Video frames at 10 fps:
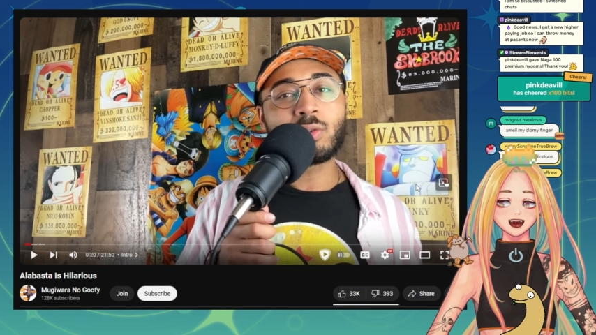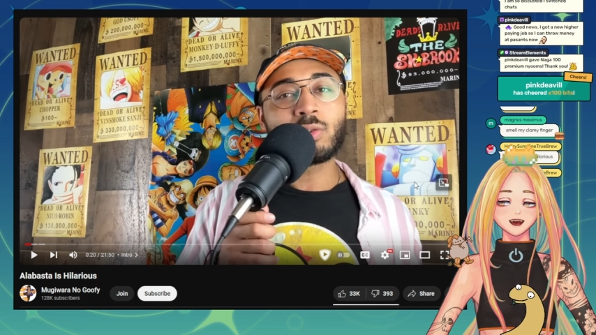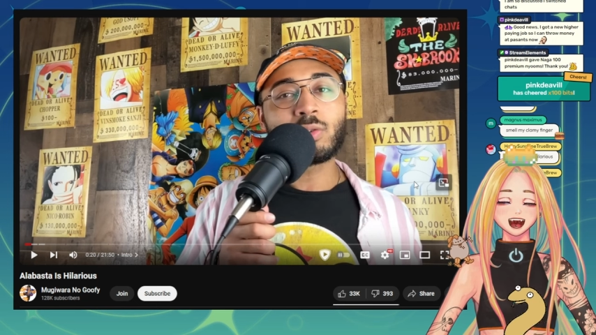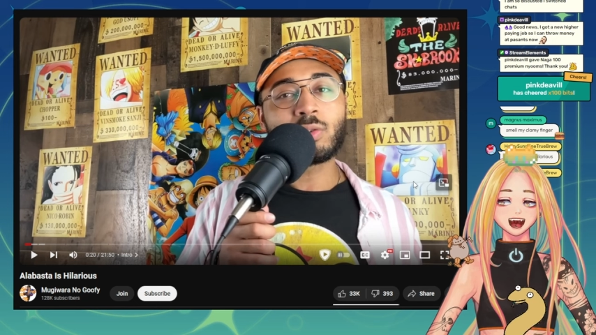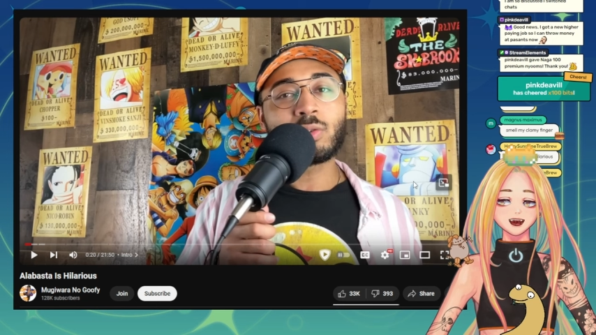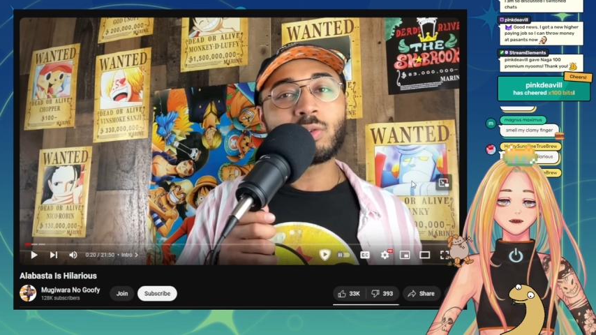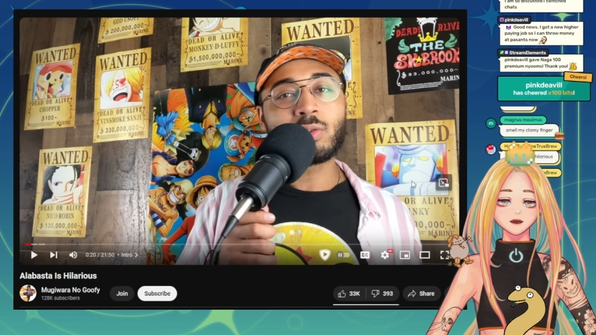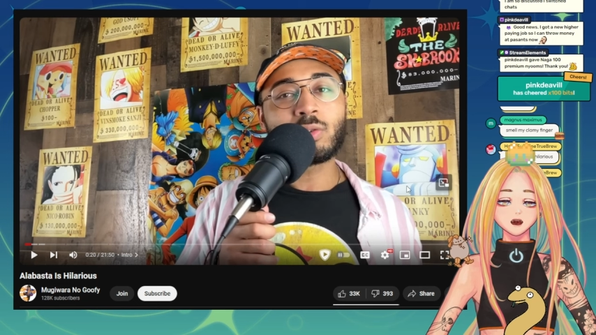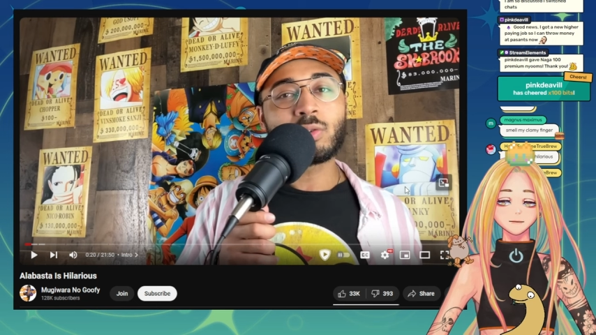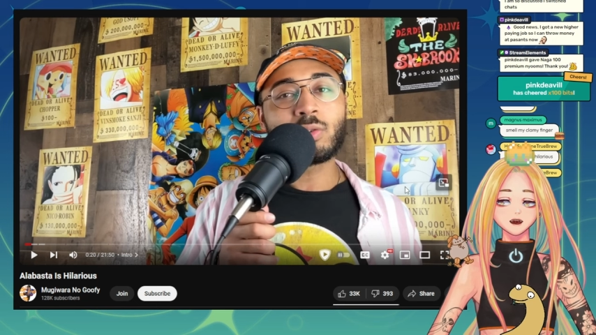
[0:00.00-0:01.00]
Speaker 1: They
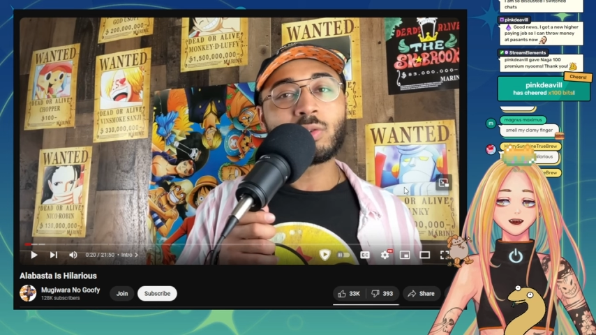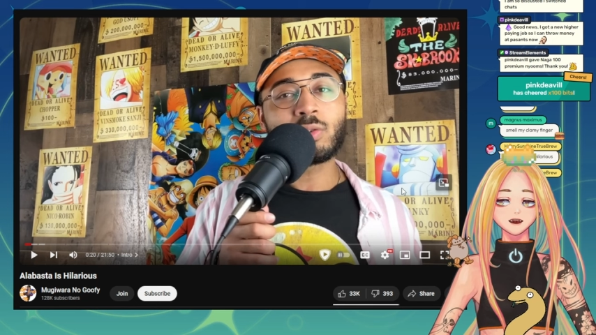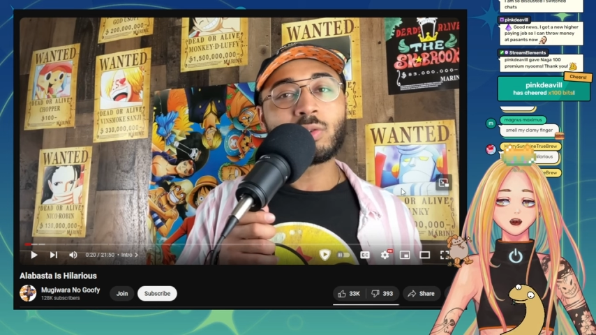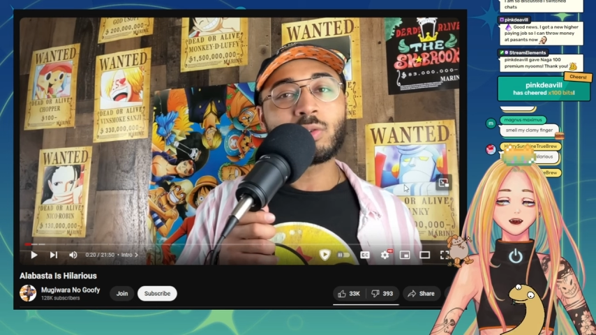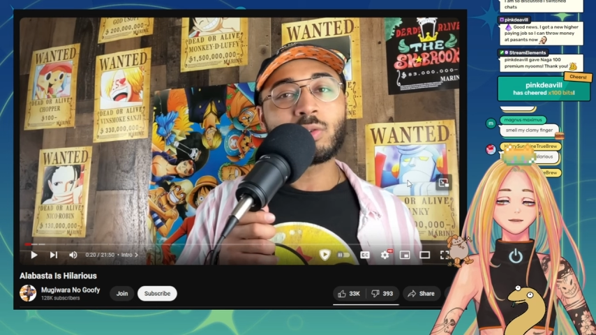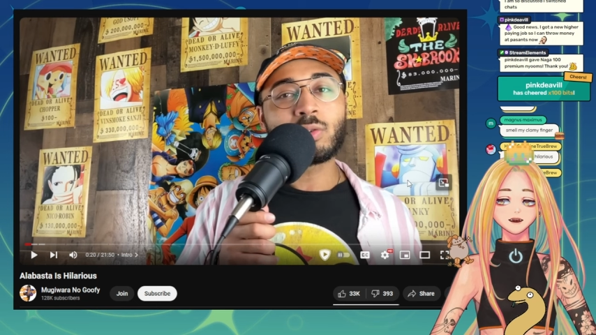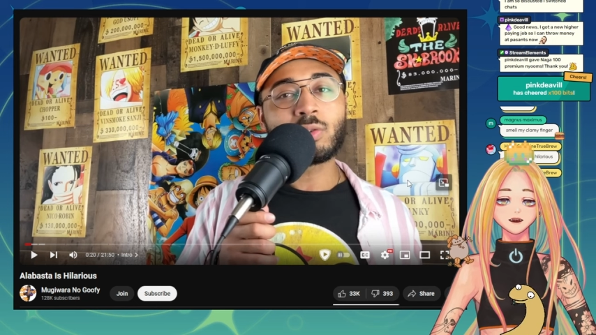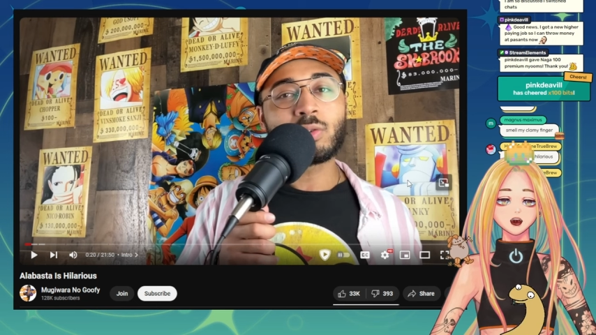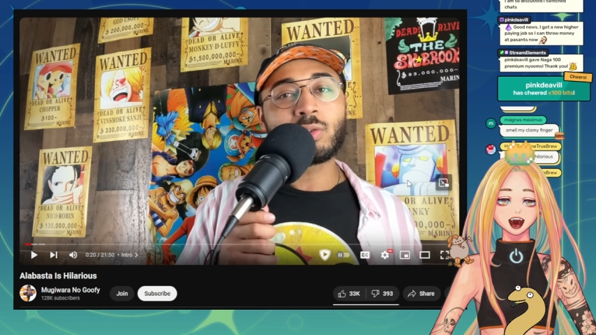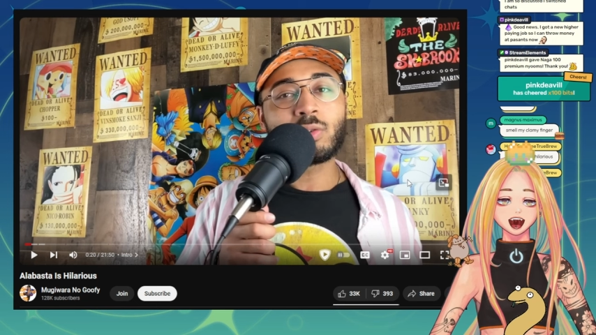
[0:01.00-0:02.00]
took a photo of
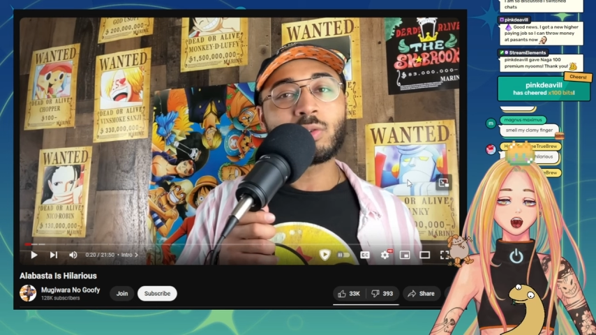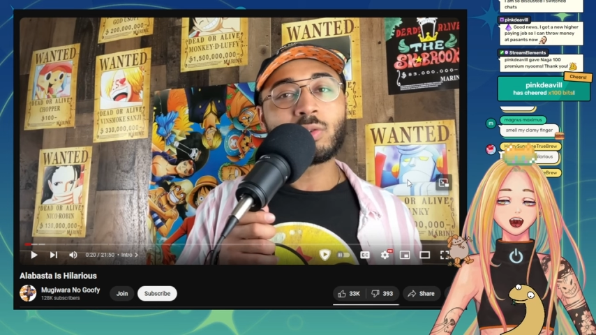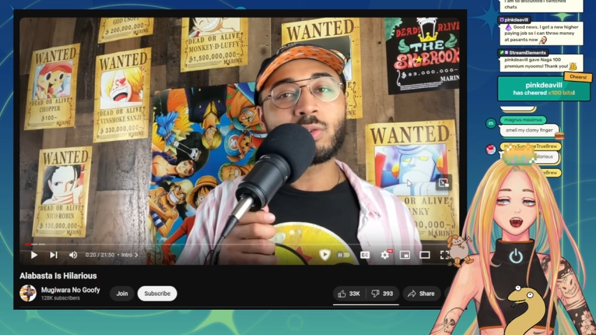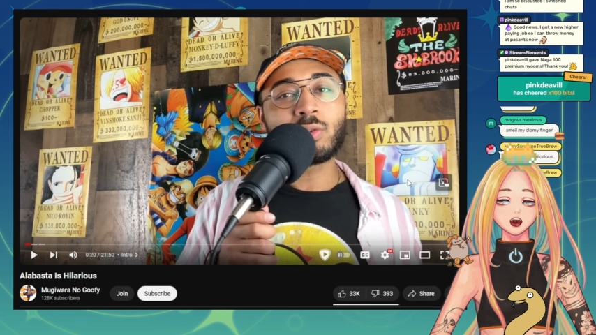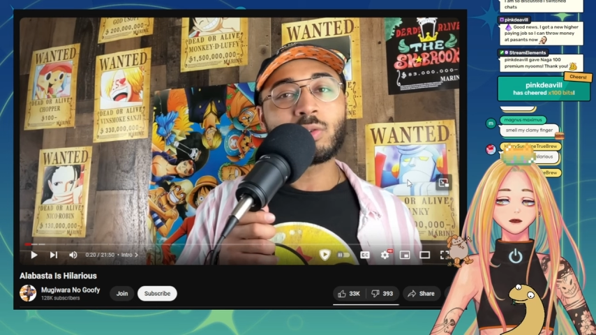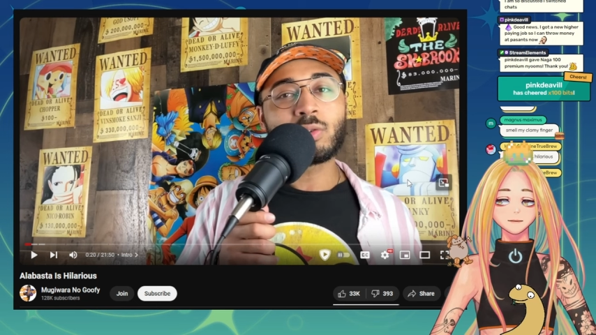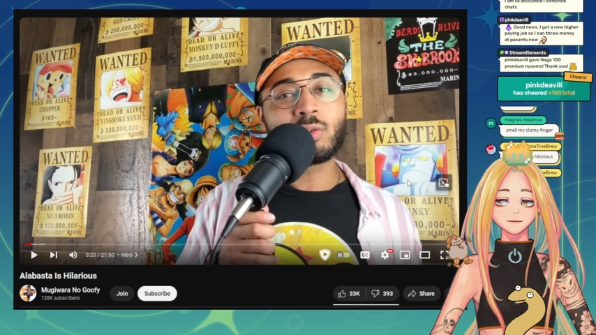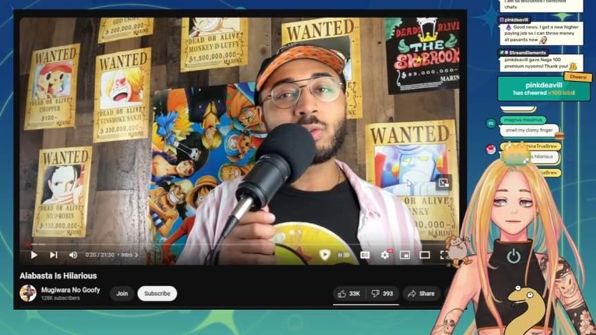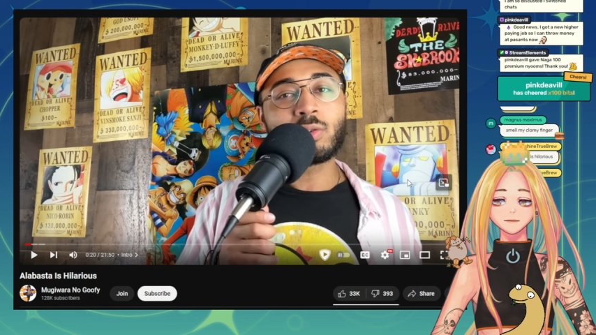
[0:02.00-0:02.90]
his Gundam.